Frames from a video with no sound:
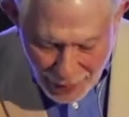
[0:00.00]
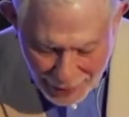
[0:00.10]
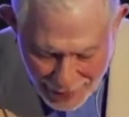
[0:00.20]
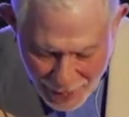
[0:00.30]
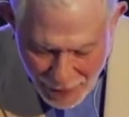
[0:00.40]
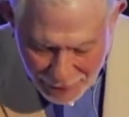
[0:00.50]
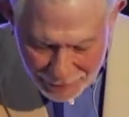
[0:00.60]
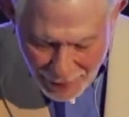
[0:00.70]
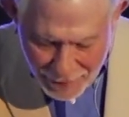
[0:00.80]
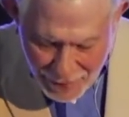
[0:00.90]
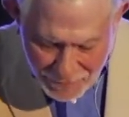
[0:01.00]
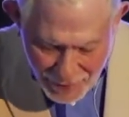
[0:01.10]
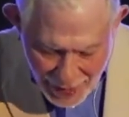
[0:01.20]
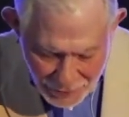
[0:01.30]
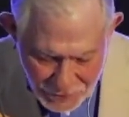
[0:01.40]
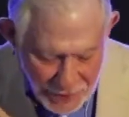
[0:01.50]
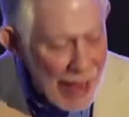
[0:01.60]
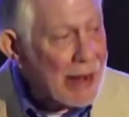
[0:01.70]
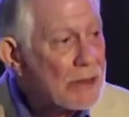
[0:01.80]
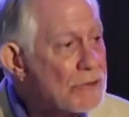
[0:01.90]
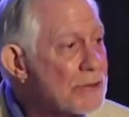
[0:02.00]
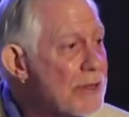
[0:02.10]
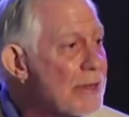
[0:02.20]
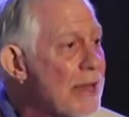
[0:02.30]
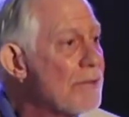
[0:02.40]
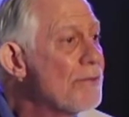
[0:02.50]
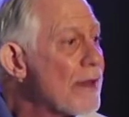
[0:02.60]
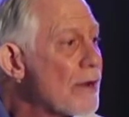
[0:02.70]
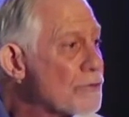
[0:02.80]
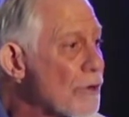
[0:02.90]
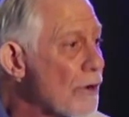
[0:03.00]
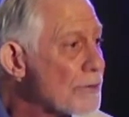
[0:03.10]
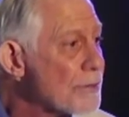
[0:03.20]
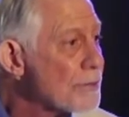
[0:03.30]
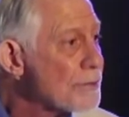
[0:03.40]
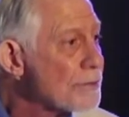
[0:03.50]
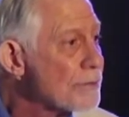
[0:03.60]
dynamic that they find challenging in their churches.